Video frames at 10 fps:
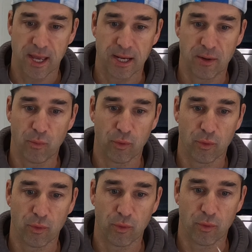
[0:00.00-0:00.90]
then we're
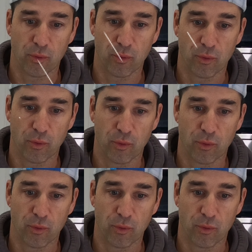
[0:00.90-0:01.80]
gonna put it in
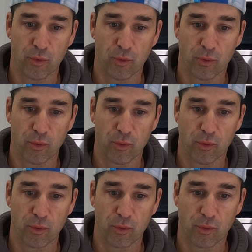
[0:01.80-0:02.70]
the dehydrator.
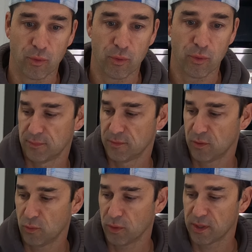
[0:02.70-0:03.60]

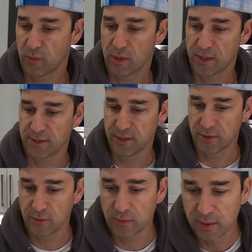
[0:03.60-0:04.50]
So what we're gonna wanna
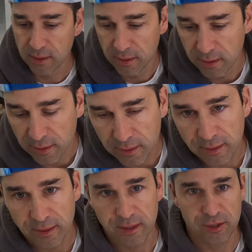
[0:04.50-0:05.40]
do
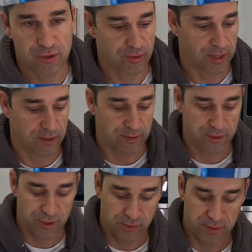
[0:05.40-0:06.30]
is drain all
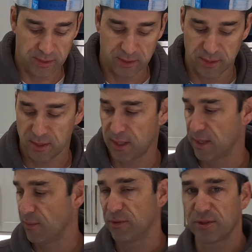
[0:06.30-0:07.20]
the juices
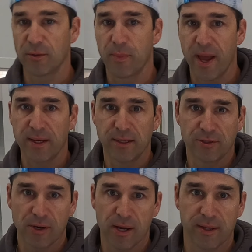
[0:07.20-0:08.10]
and then we'll start patting
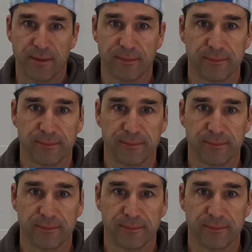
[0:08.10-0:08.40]
it dry.